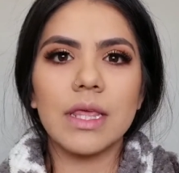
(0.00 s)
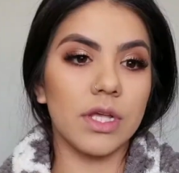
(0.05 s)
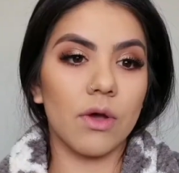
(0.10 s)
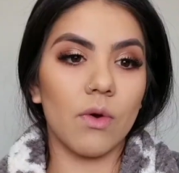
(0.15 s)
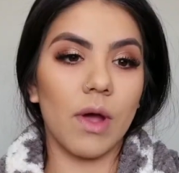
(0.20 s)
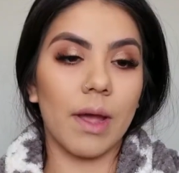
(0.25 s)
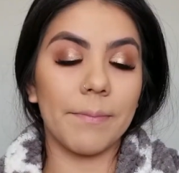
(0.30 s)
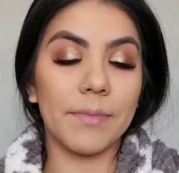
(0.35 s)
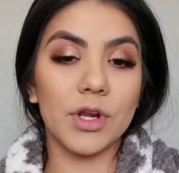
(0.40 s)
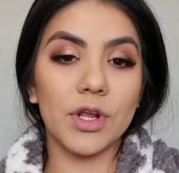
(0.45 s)
So
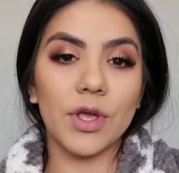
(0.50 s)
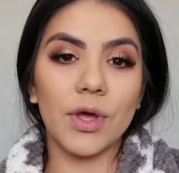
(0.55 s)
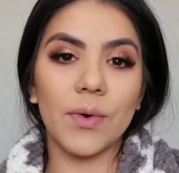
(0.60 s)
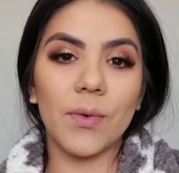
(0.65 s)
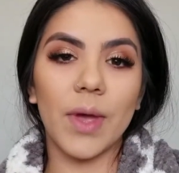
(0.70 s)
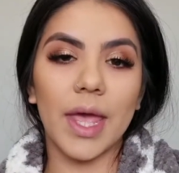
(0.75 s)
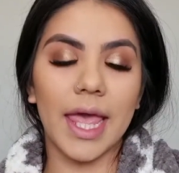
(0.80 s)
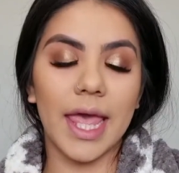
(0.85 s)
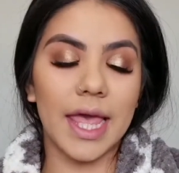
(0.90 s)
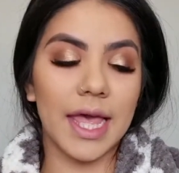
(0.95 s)
I'm going to
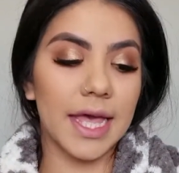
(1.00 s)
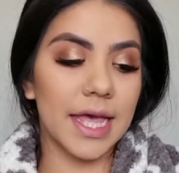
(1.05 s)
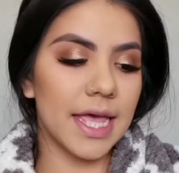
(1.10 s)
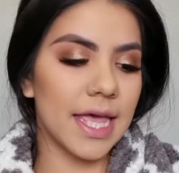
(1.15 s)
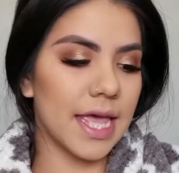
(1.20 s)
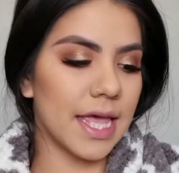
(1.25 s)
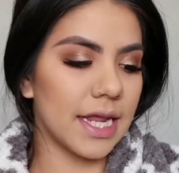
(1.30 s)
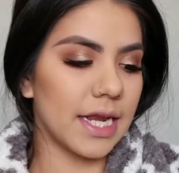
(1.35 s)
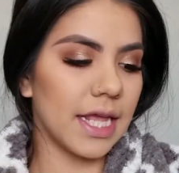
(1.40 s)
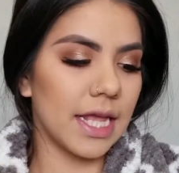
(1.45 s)
go
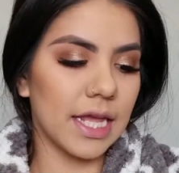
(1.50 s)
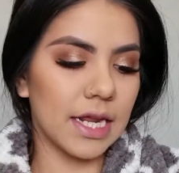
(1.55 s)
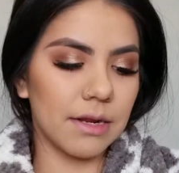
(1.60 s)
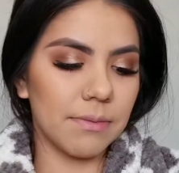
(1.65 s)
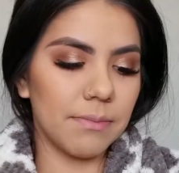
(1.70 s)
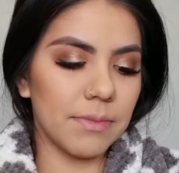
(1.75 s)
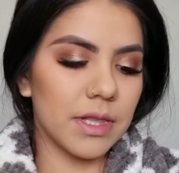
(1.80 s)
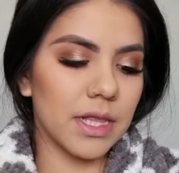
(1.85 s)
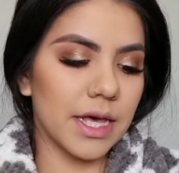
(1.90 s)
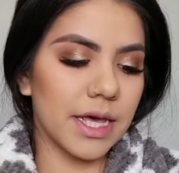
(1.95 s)
ahead and
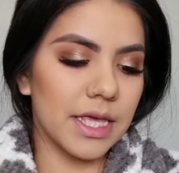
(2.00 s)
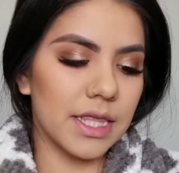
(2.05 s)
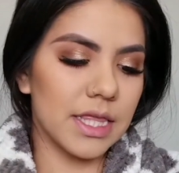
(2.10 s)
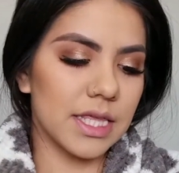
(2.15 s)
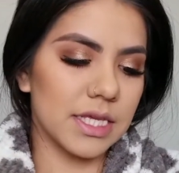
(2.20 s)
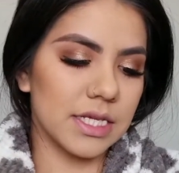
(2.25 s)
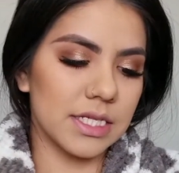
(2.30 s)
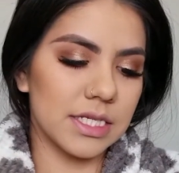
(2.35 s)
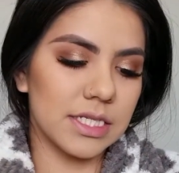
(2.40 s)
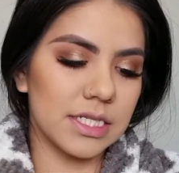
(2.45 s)
apply
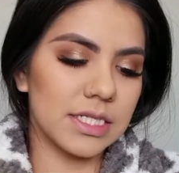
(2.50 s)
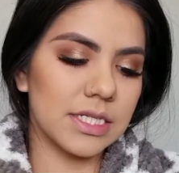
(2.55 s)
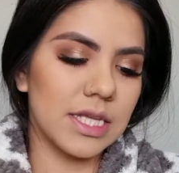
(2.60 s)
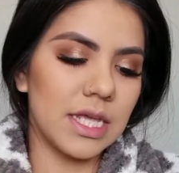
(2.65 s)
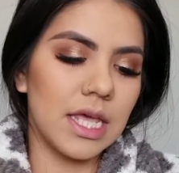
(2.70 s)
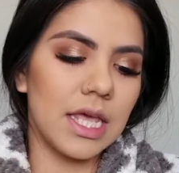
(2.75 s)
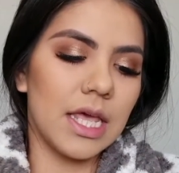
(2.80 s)
this.